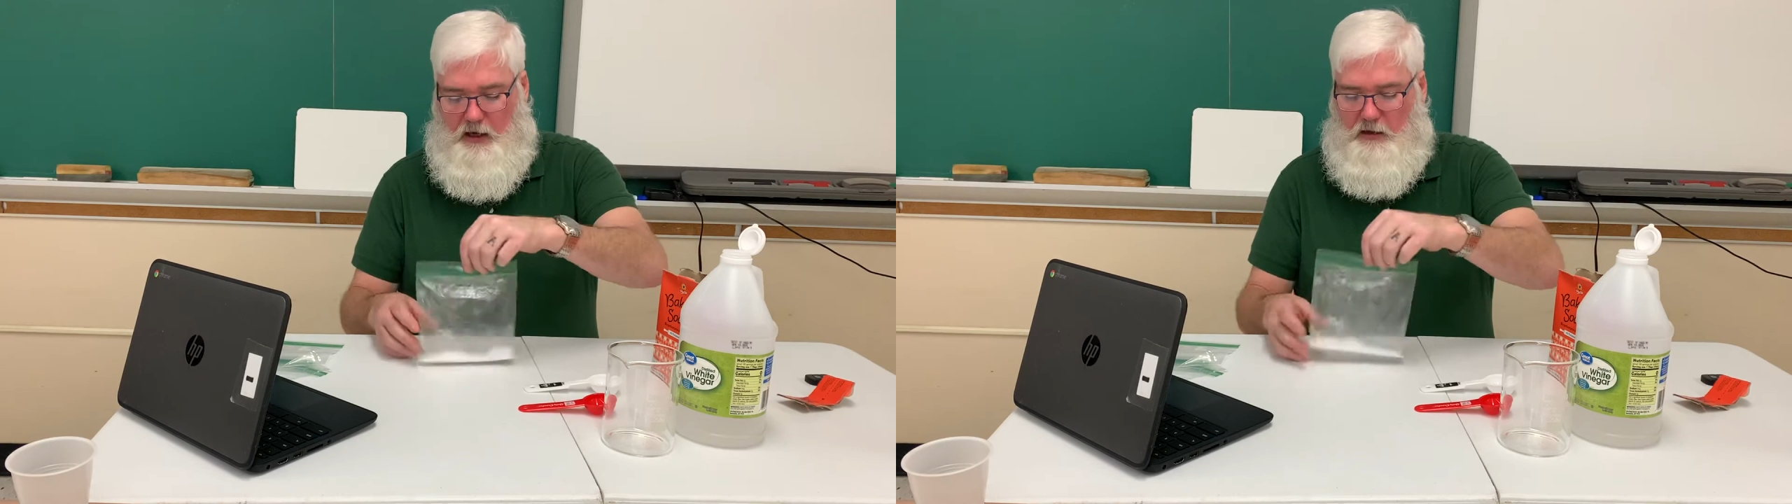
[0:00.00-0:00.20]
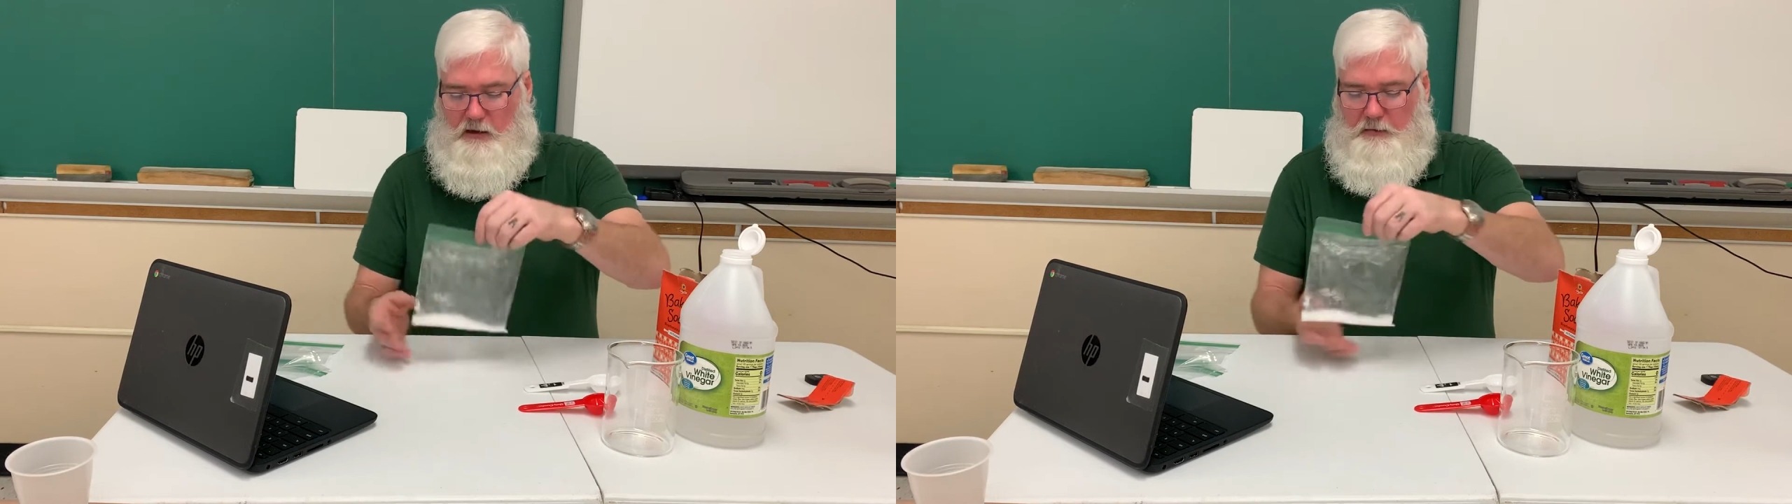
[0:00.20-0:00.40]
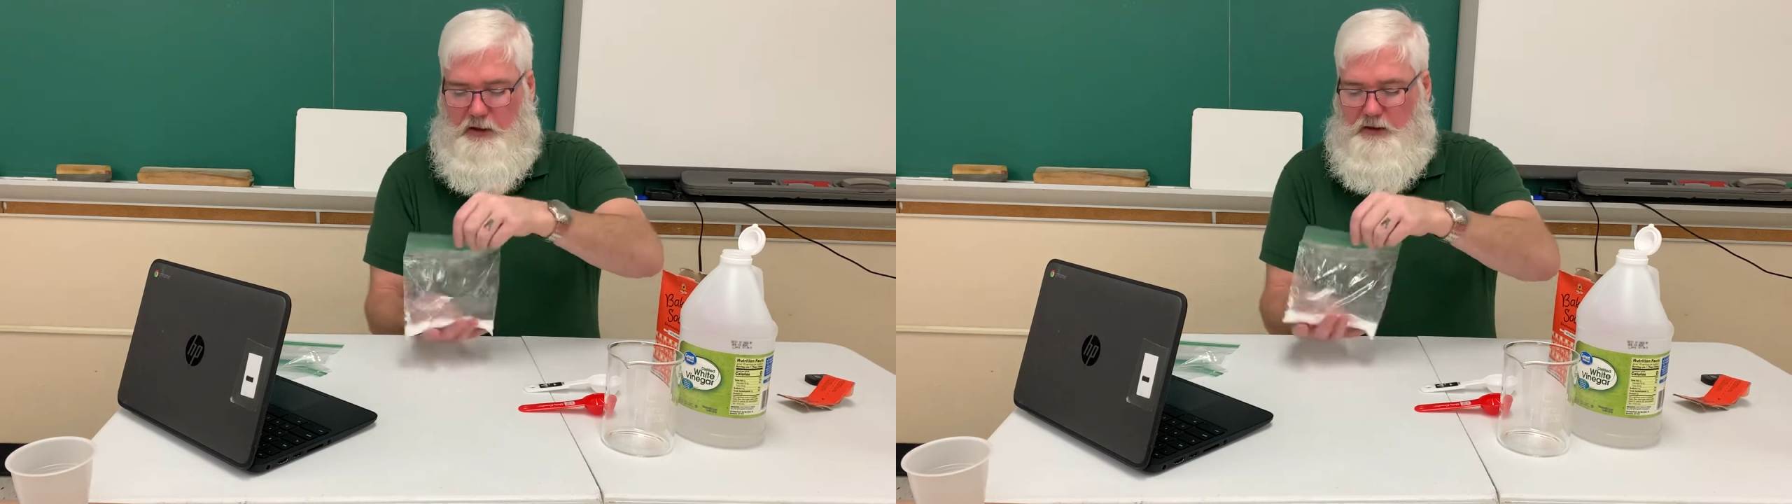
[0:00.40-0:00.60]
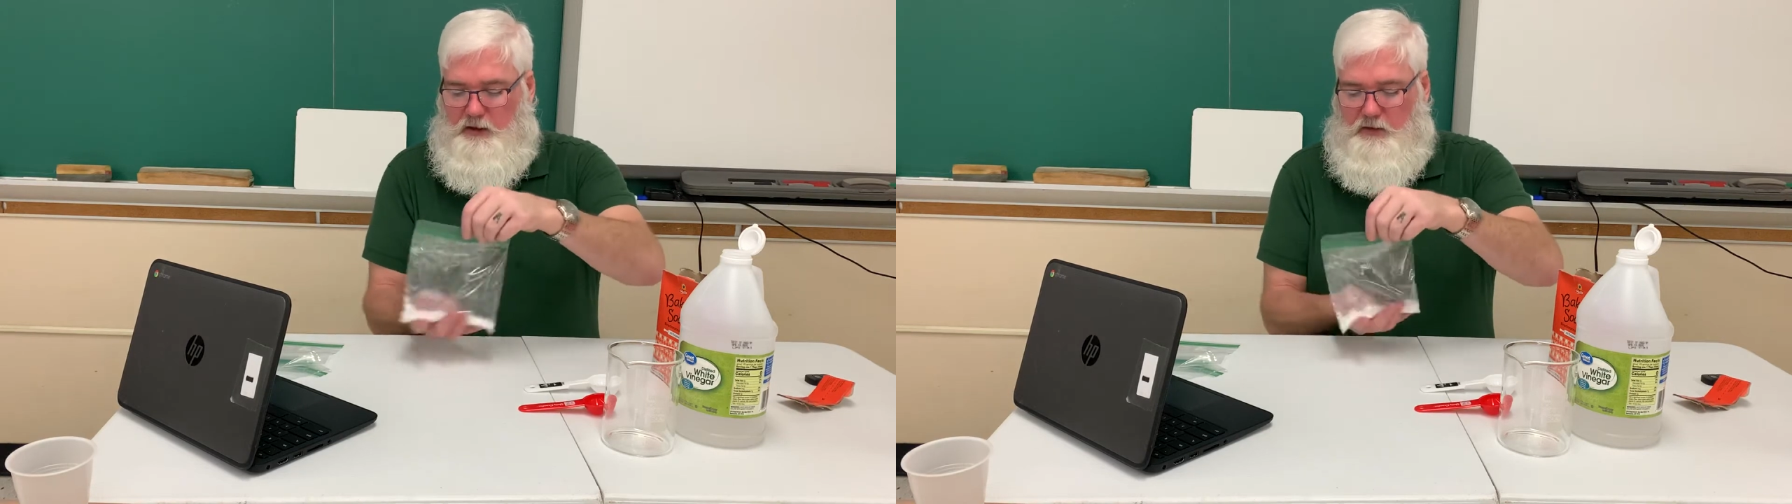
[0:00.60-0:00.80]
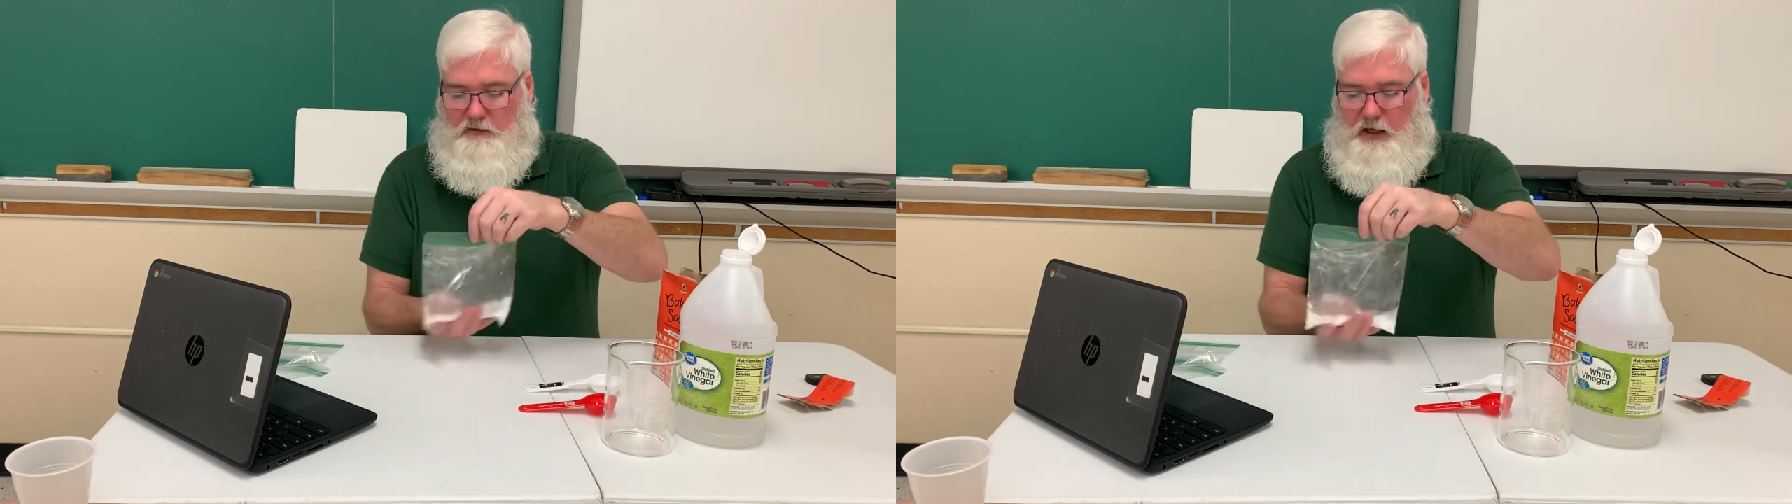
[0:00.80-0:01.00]
I'm gonna mix
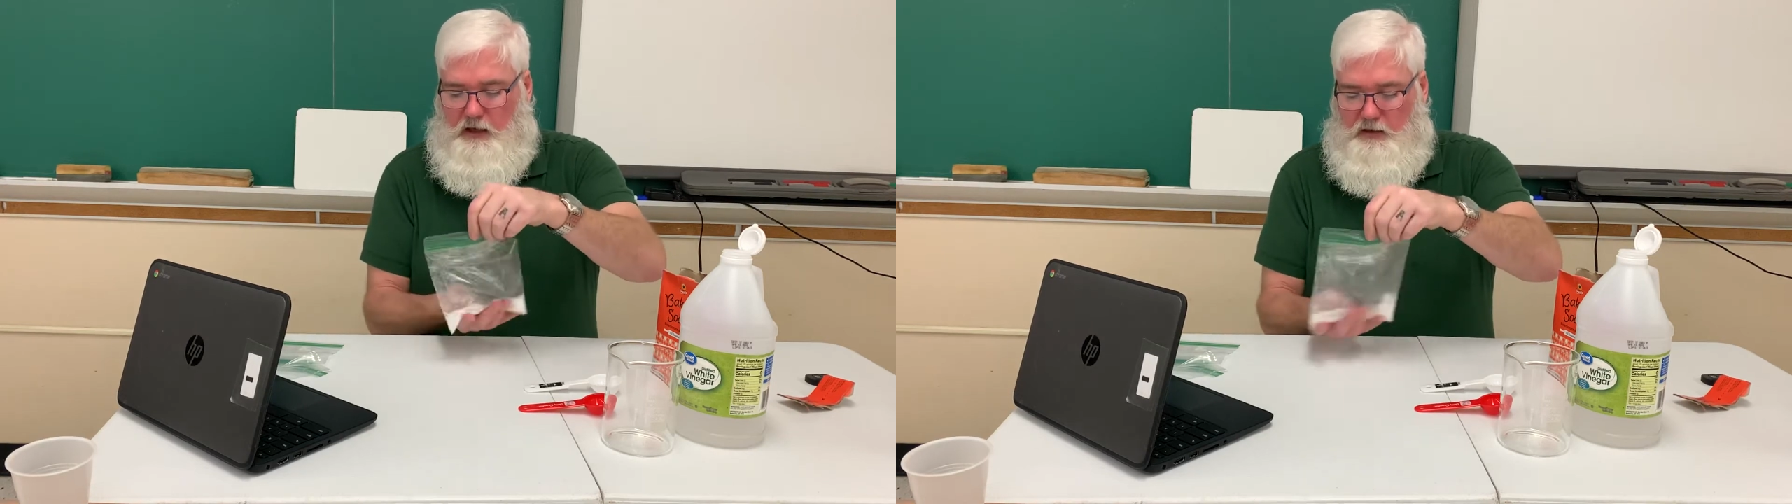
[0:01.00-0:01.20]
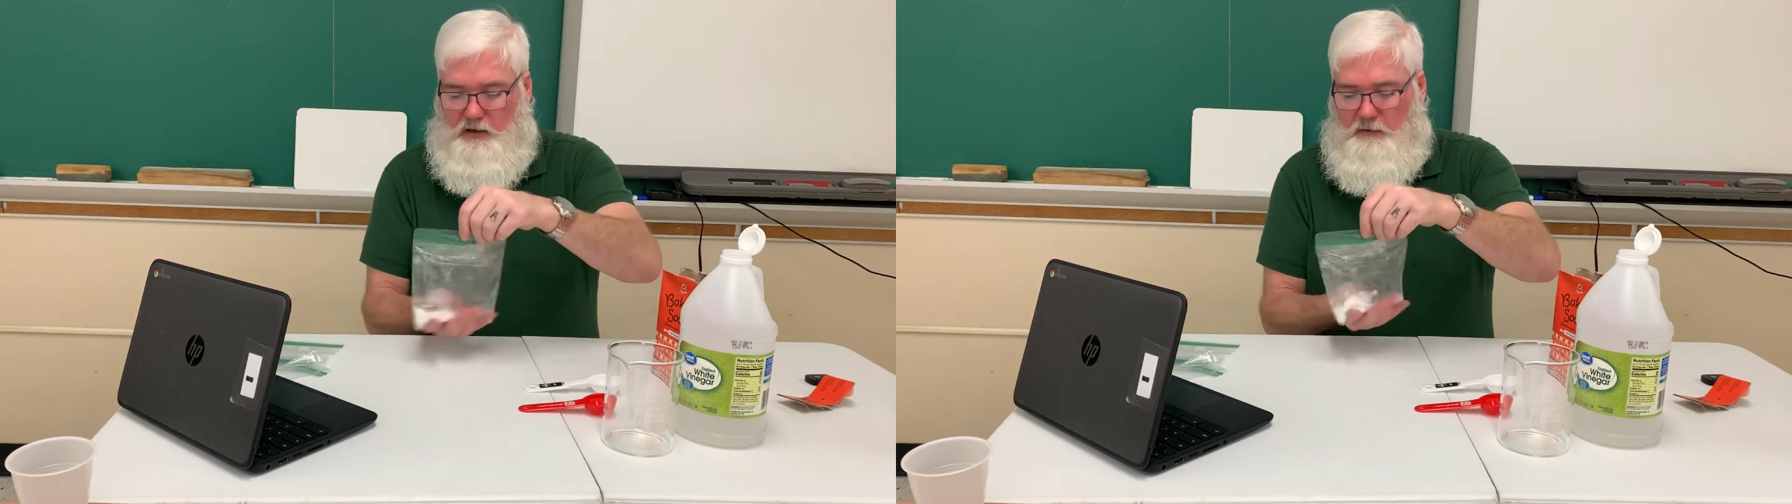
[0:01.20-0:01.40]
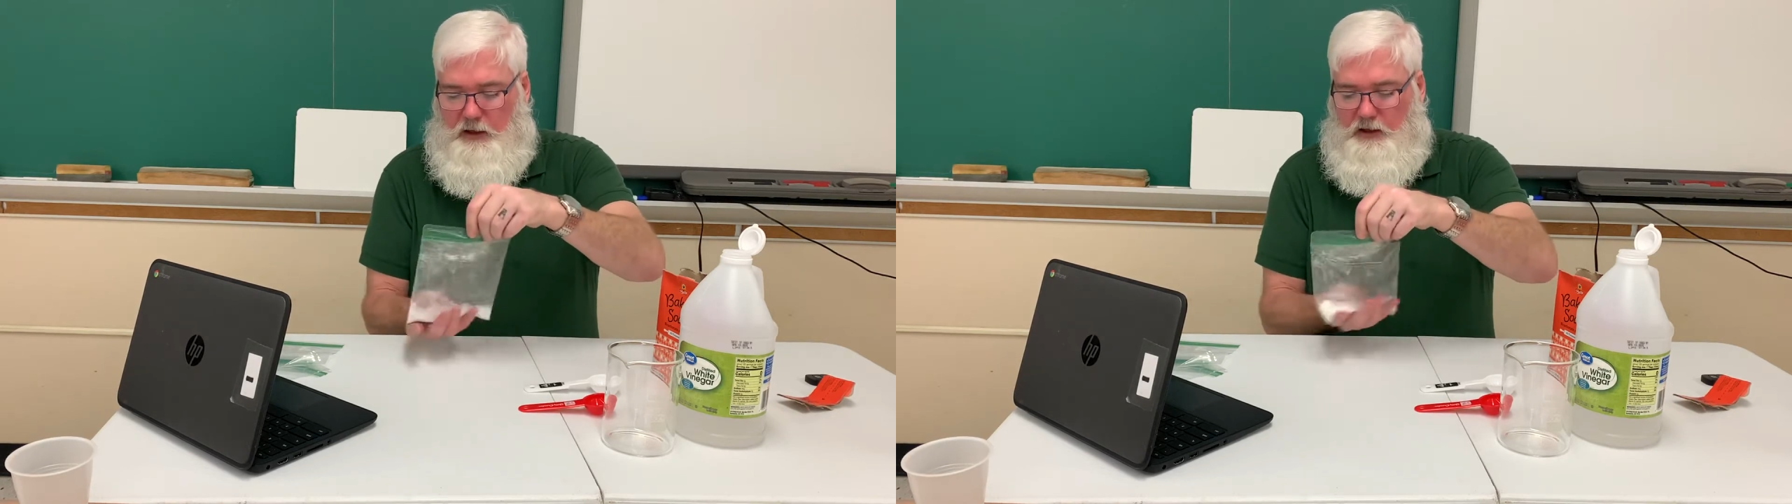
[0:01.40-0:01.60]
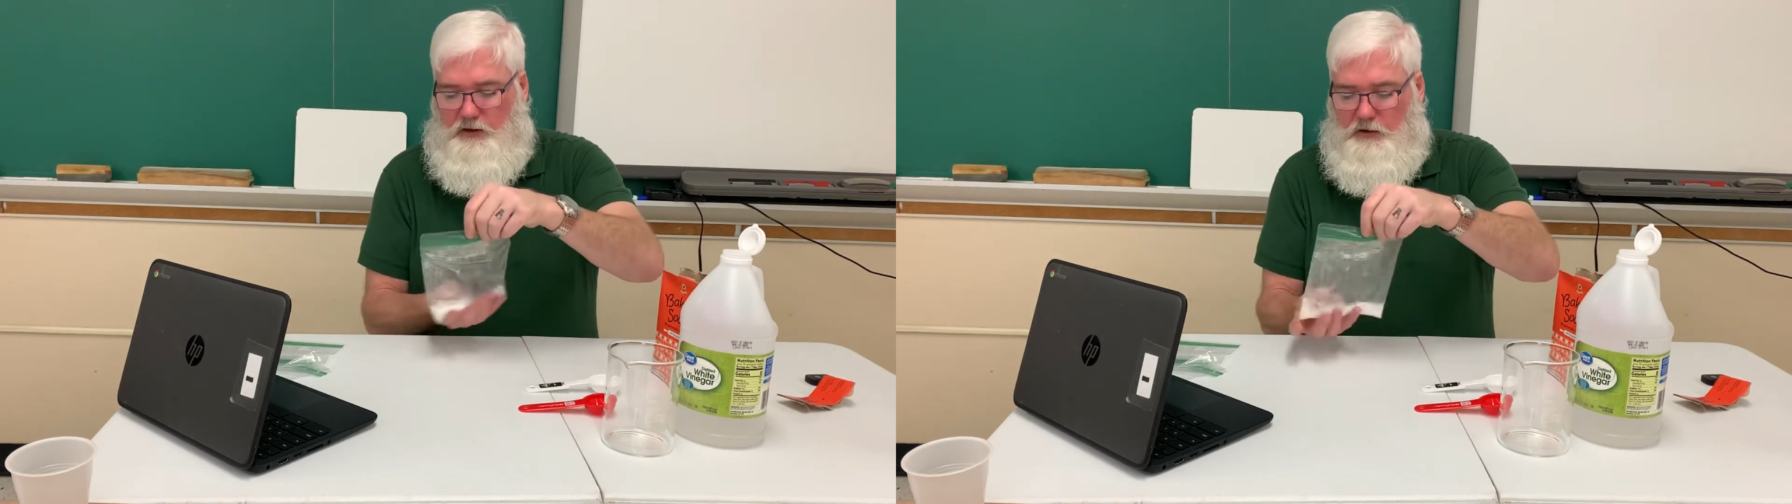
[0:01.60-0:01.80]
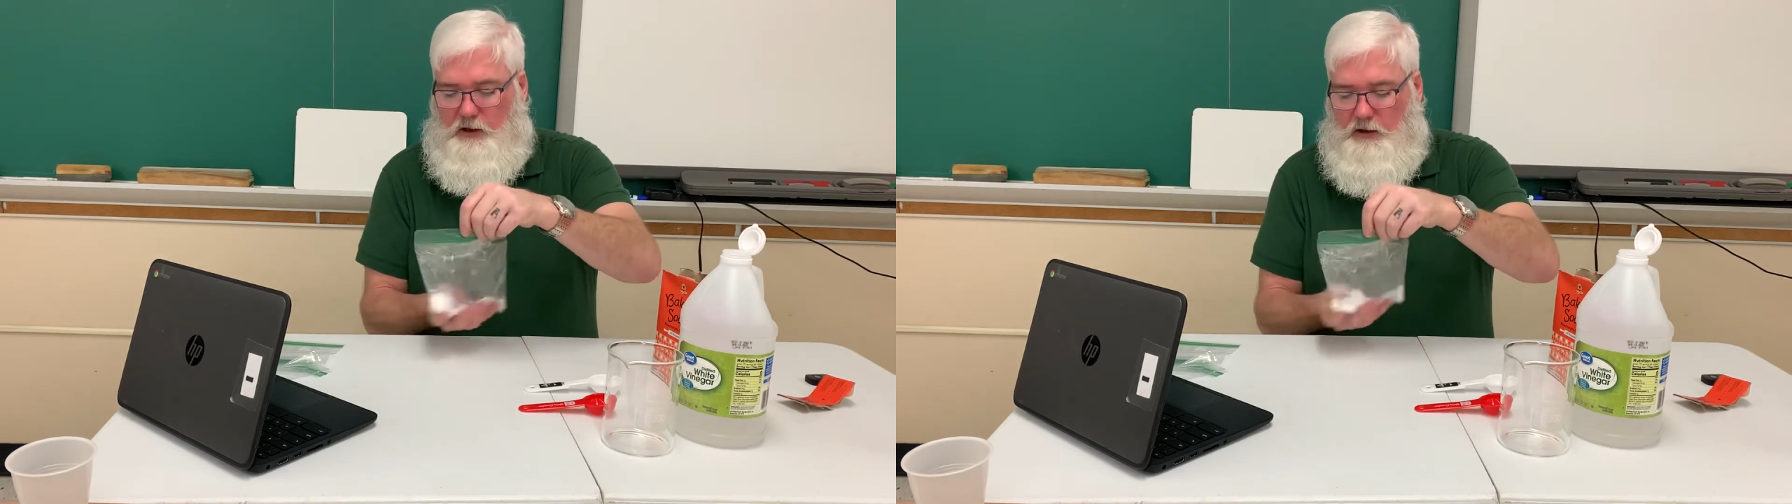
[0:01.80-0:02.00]
this around just to make
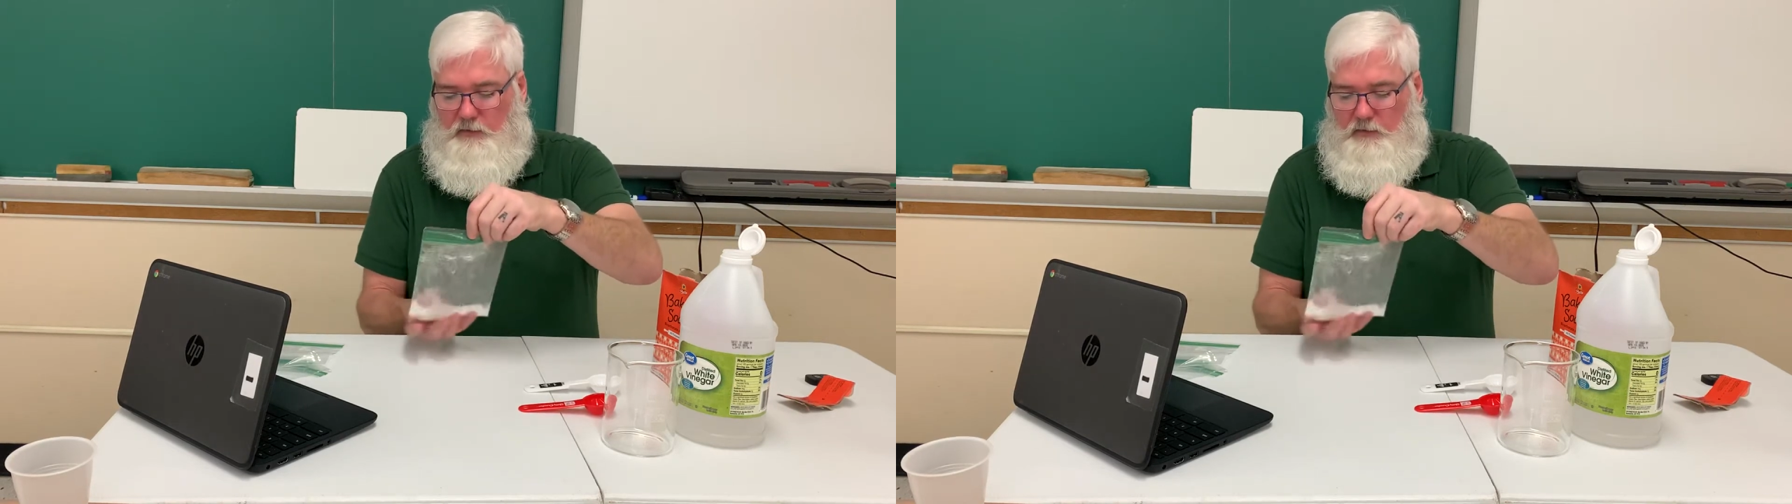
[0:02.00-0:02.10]
sure.